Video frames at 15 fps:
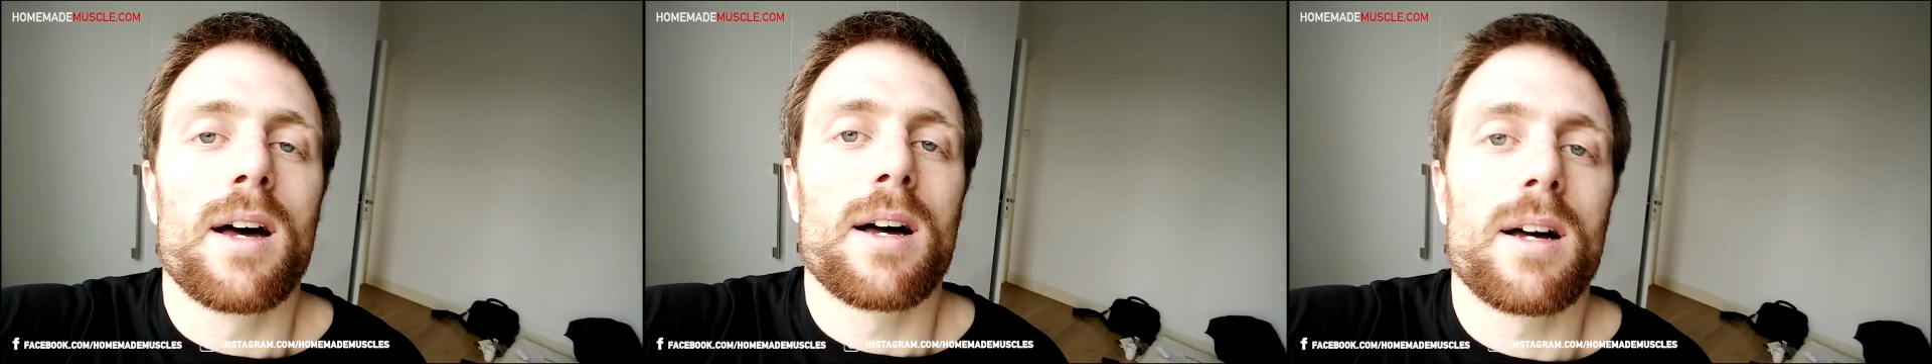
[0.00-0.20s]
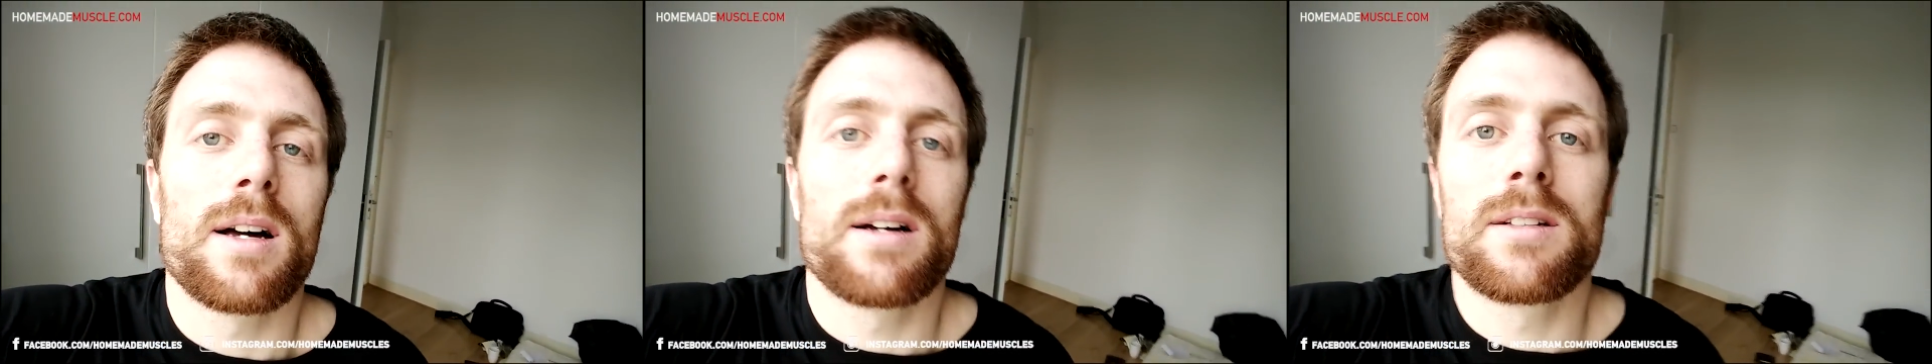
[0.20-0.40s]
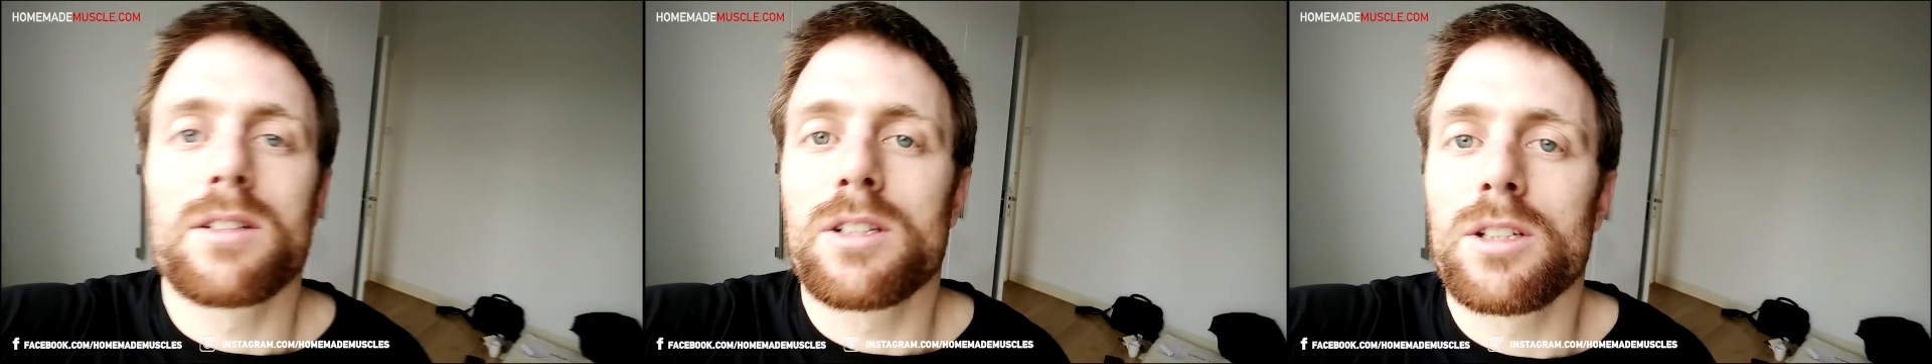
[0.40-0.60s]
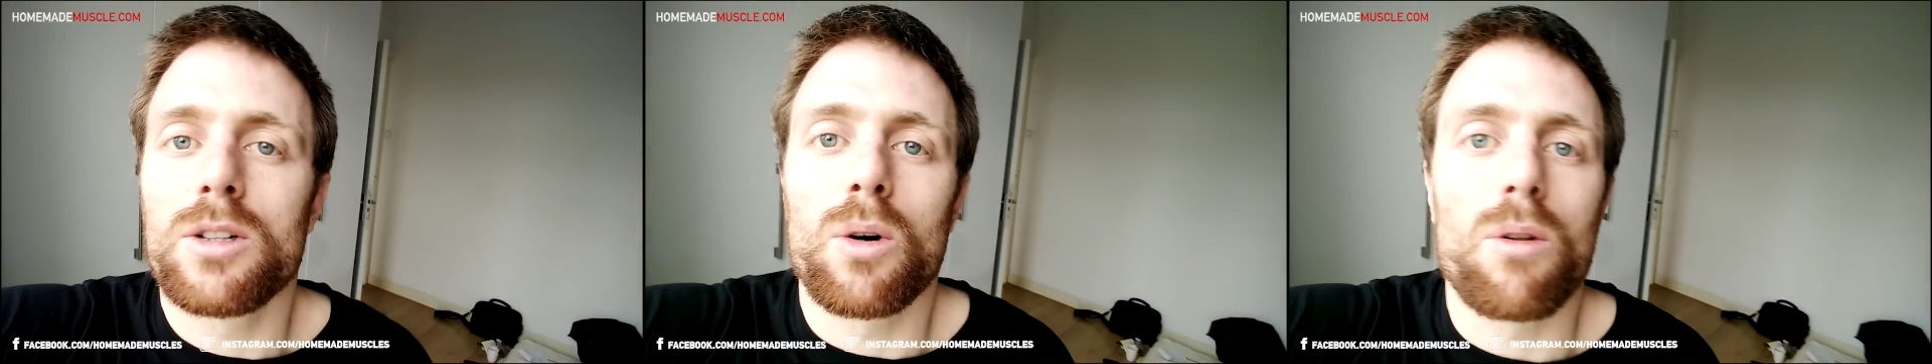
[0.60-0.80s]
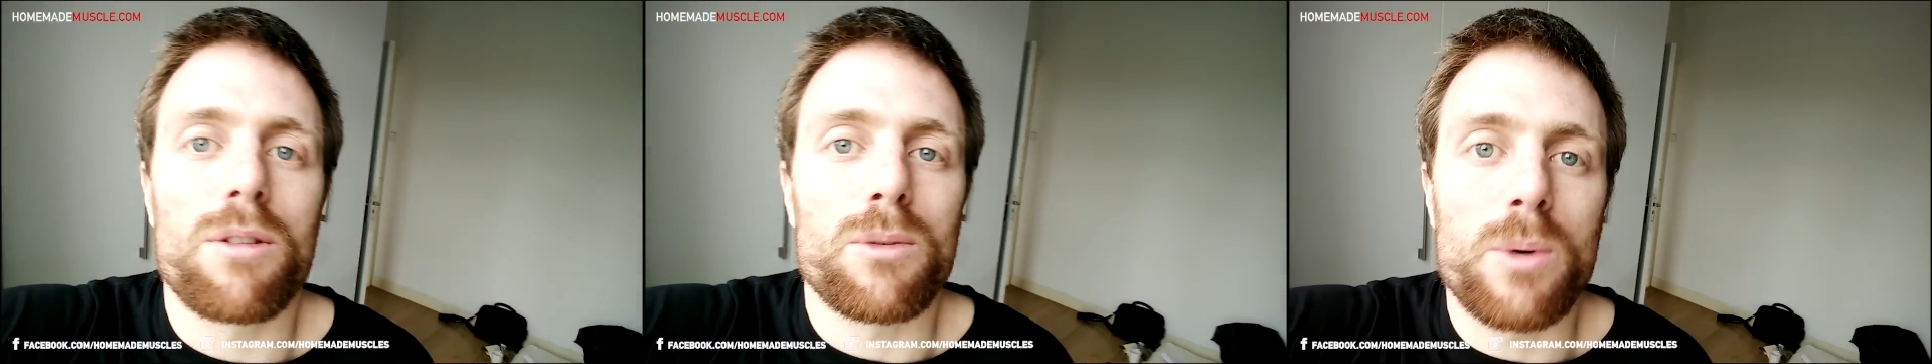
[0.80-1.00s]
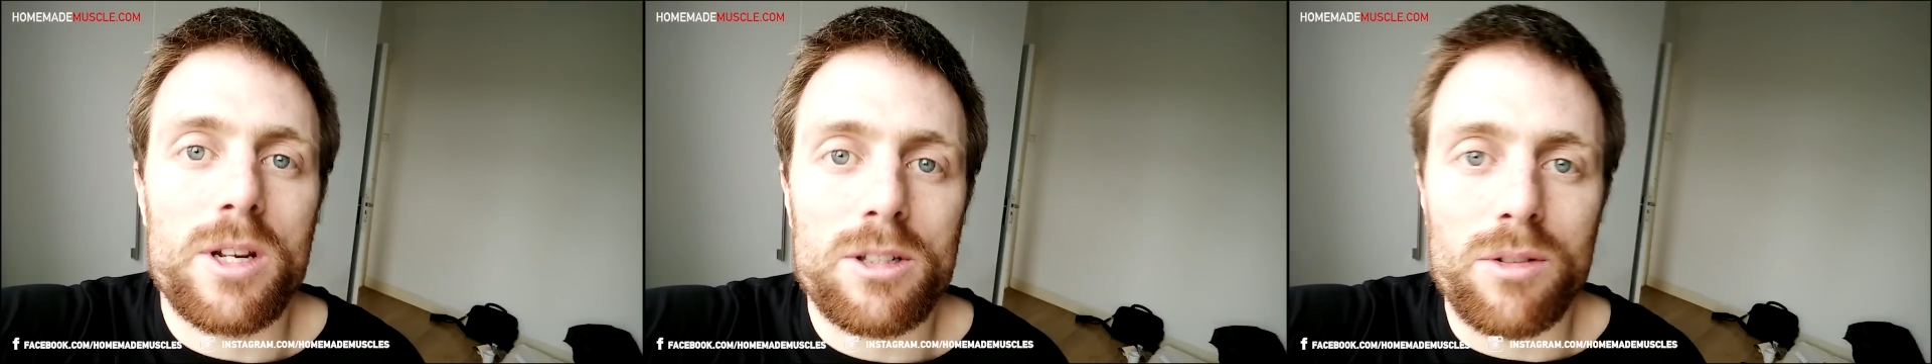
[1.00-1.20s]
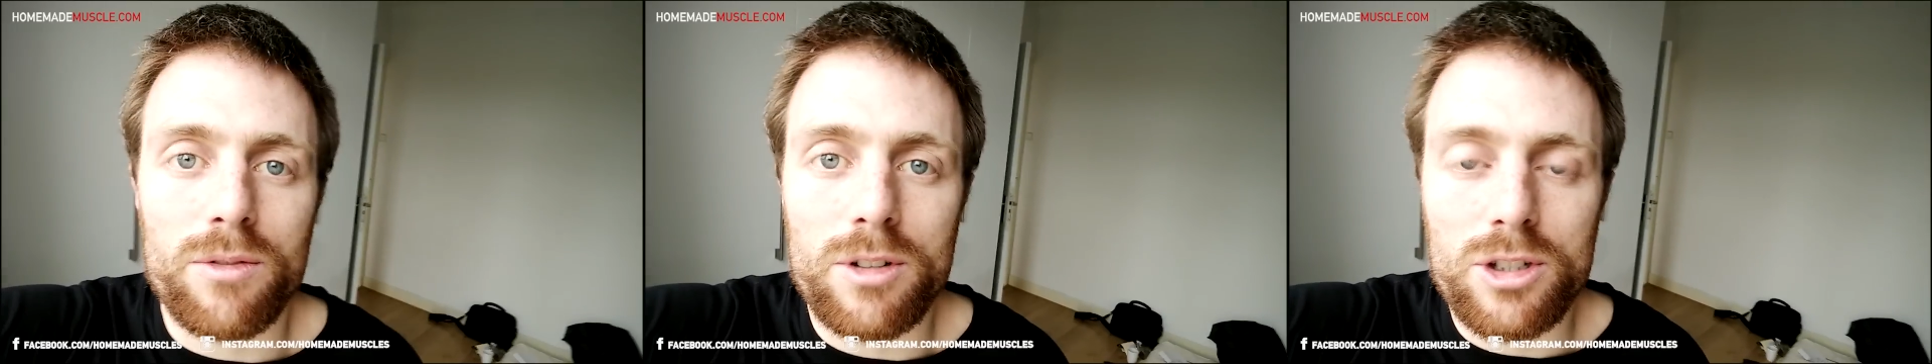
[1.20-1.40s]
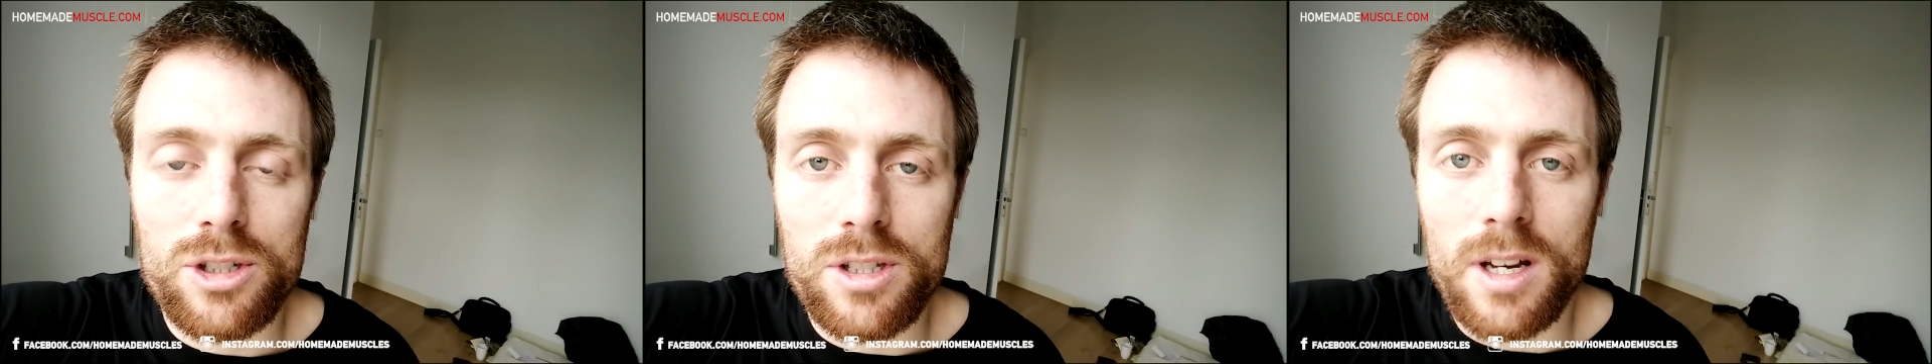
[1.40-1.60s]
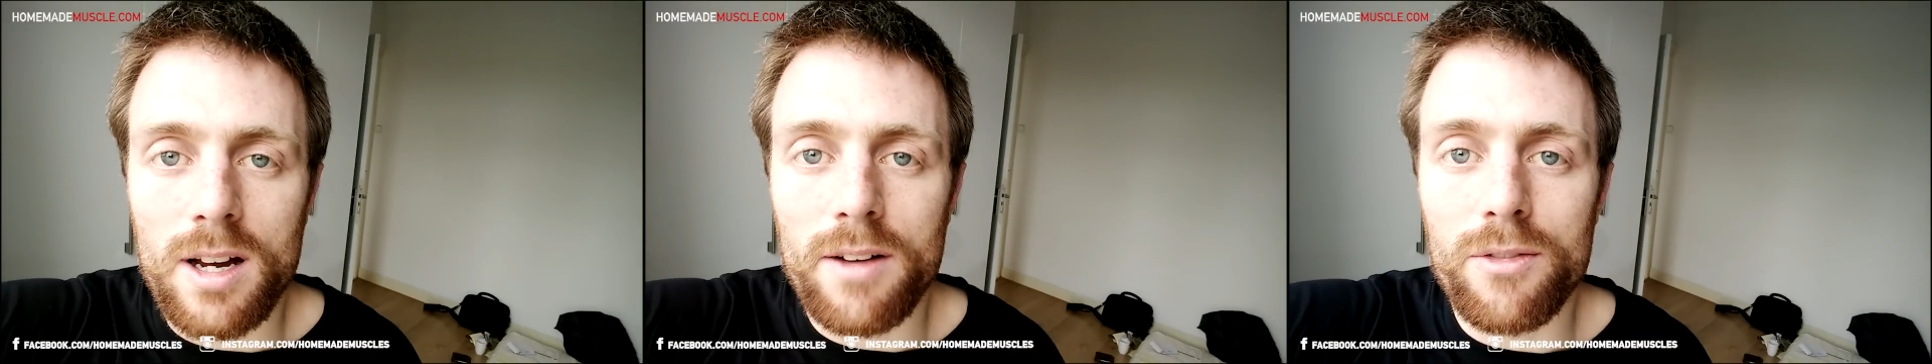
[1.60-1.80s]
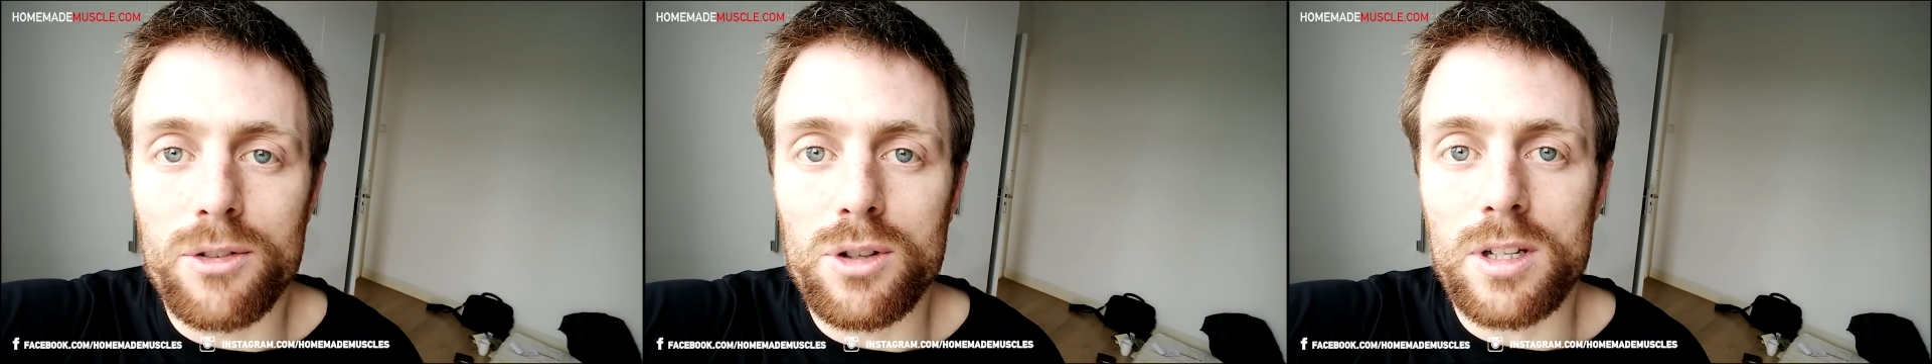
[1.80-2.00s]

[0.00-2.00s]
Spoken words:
and see all the rest of their stuff.